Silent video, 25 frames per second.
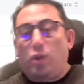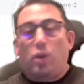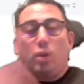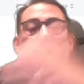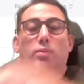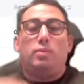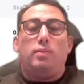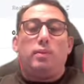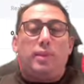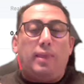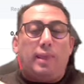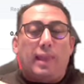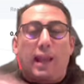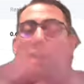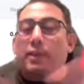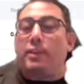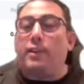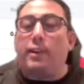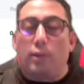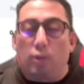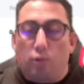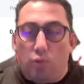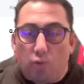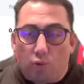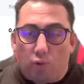nothing
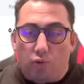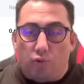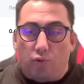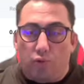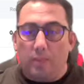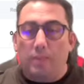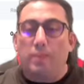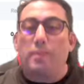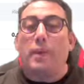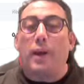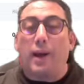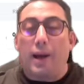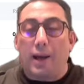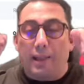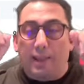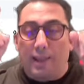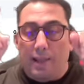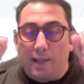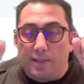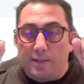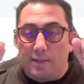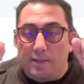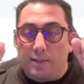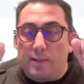lose unless